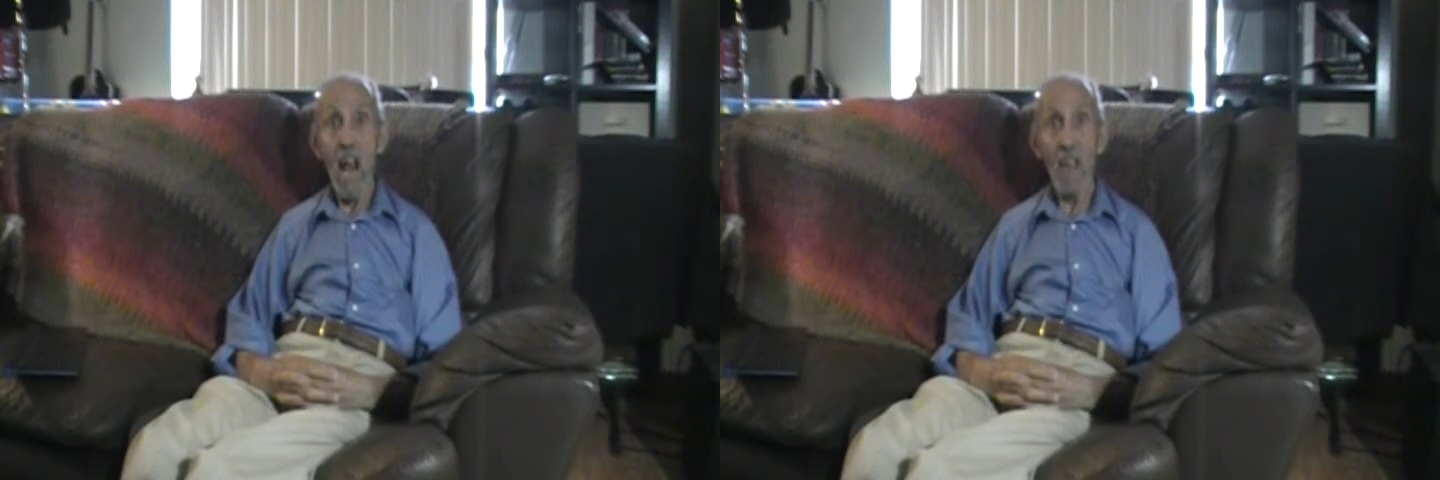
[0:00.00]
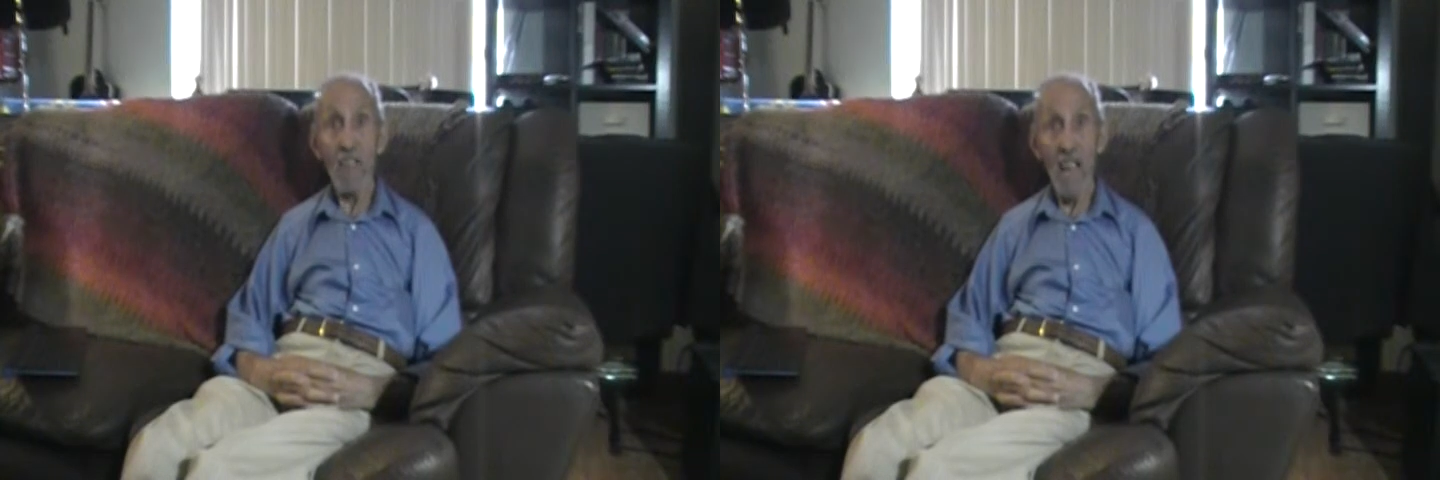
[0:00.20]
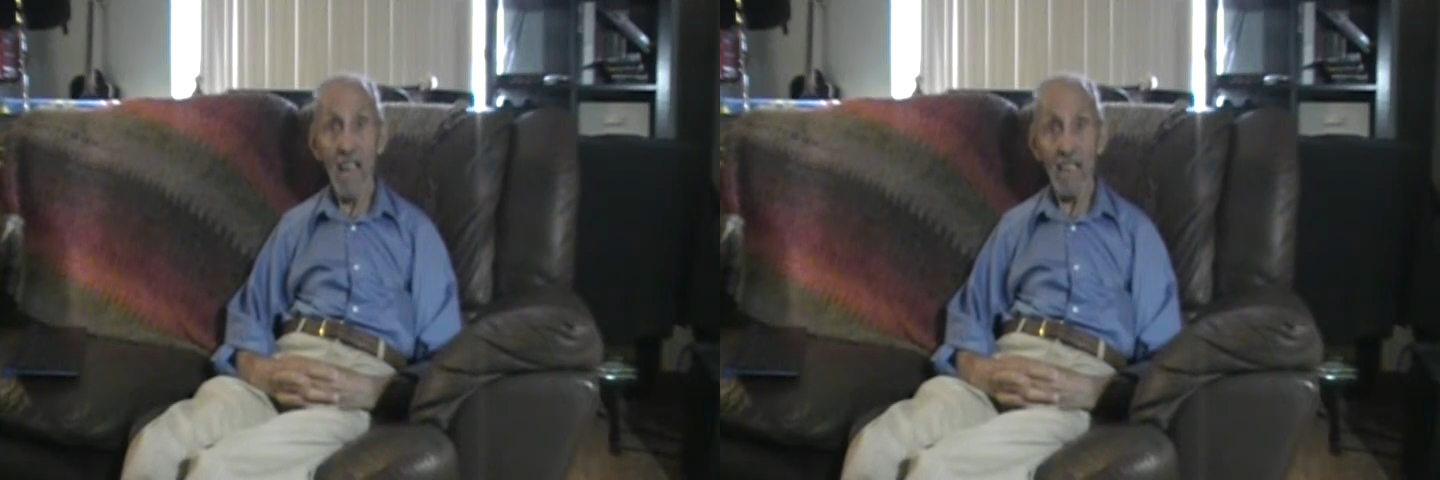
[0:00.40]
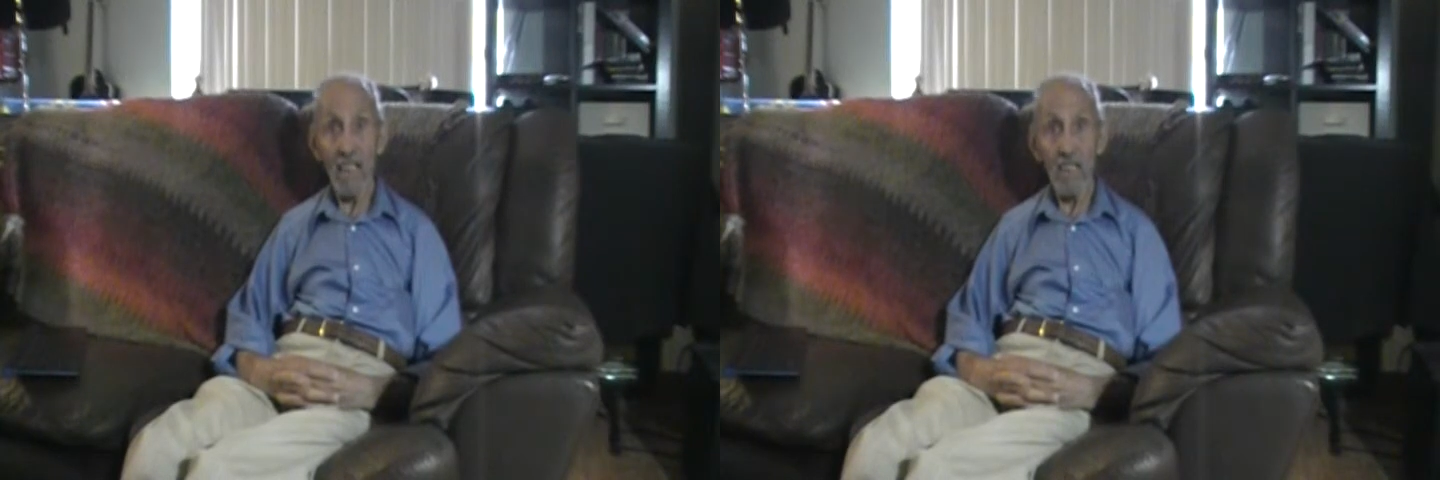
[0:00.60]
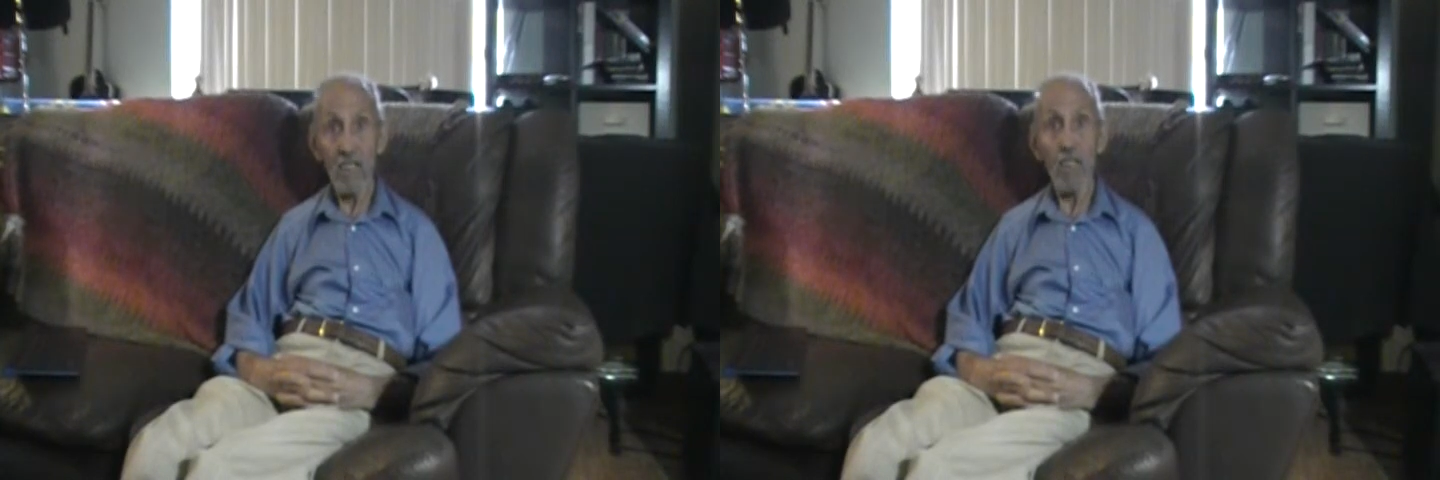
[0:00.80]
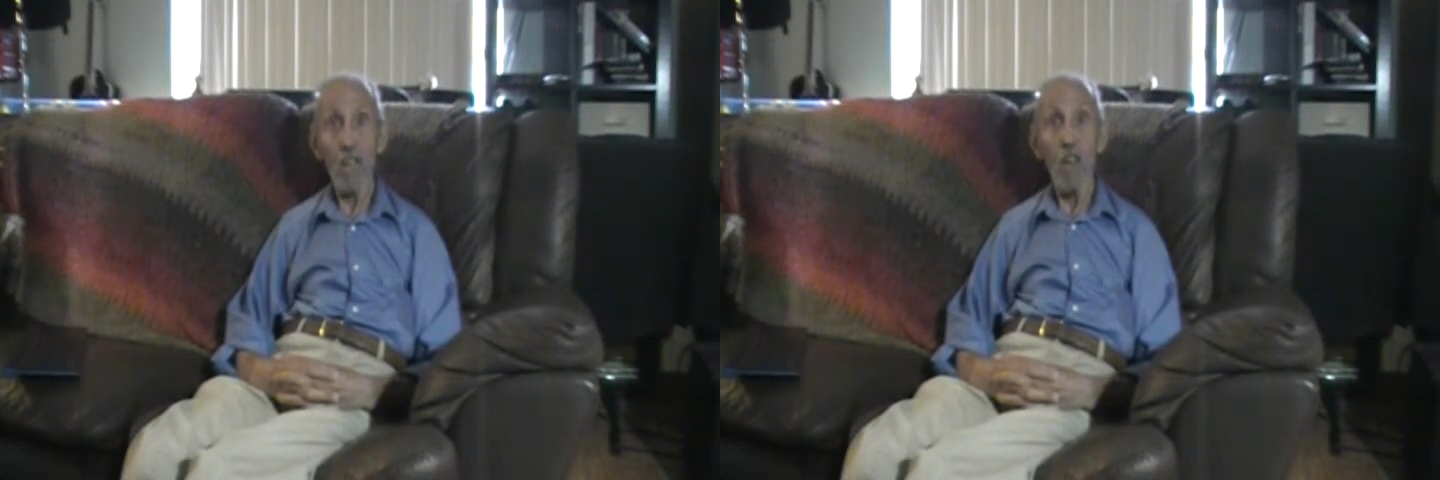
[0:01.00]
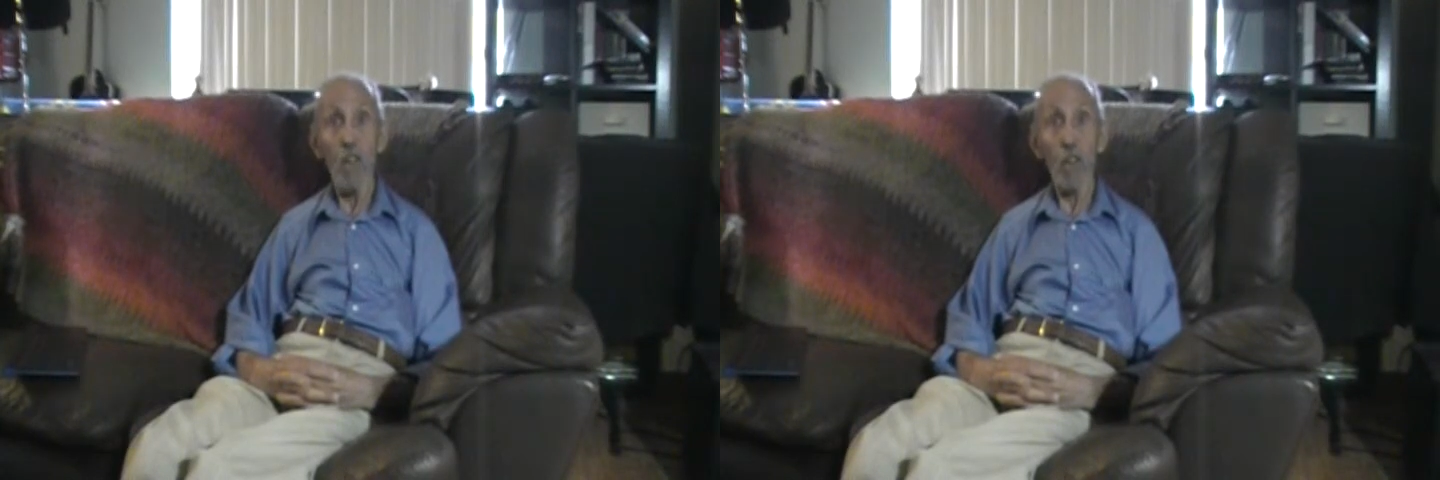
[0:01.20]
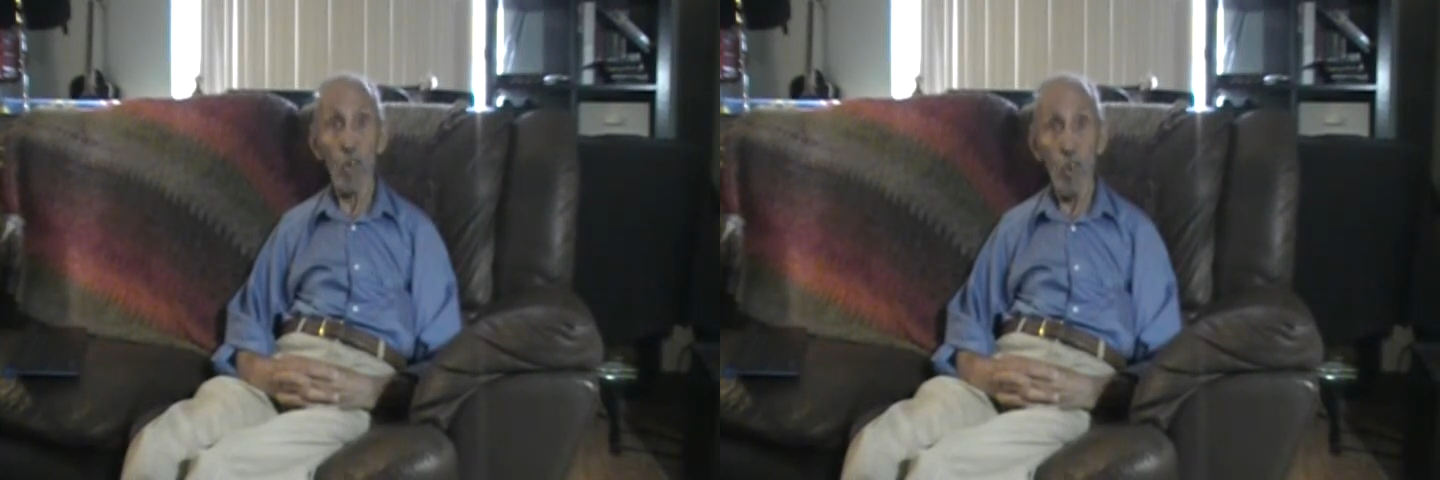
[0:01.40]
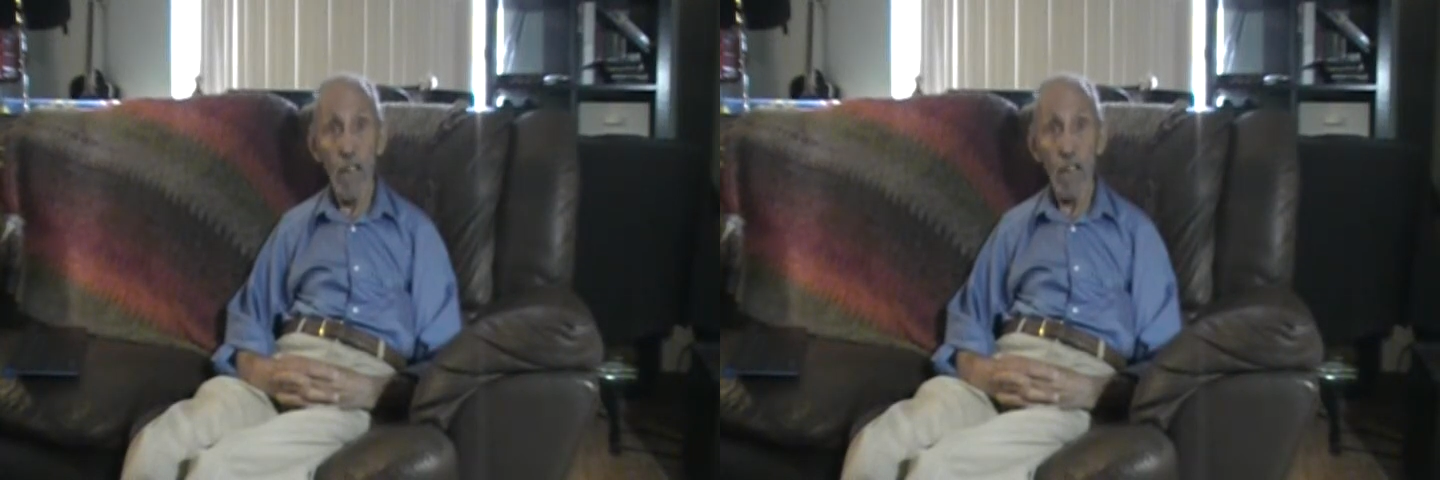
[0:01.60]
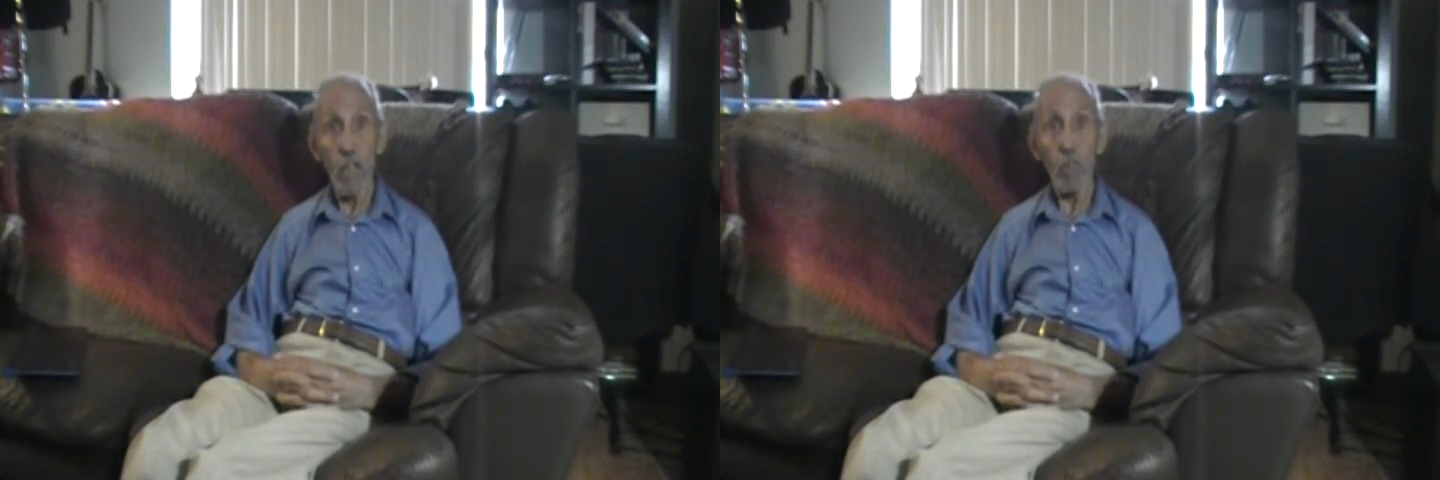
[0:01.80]
and that is the
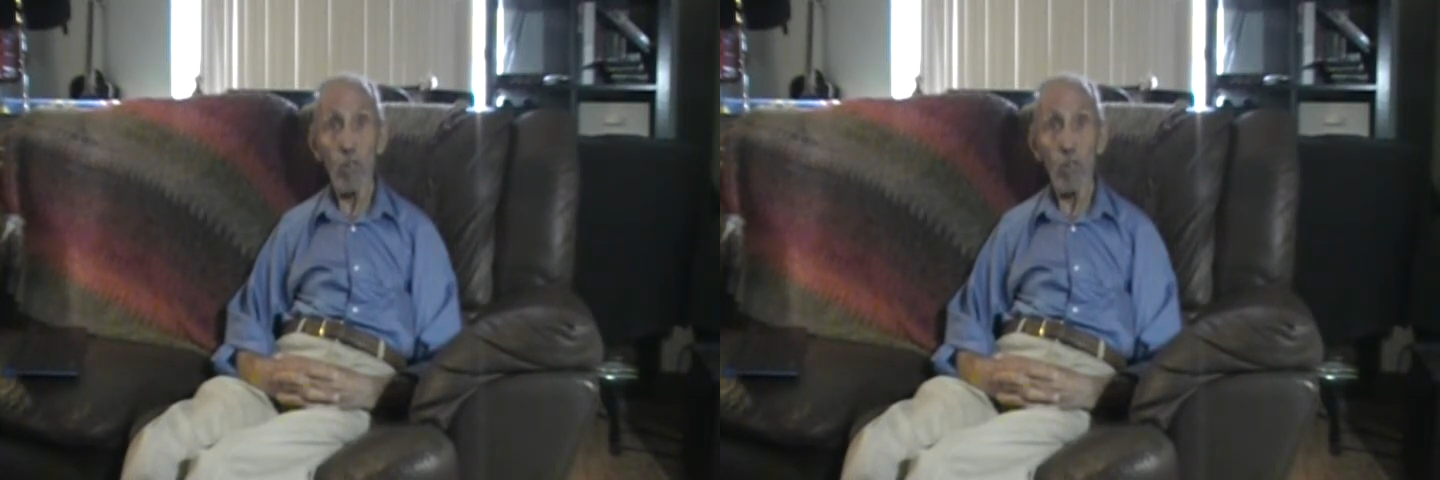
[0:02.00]
great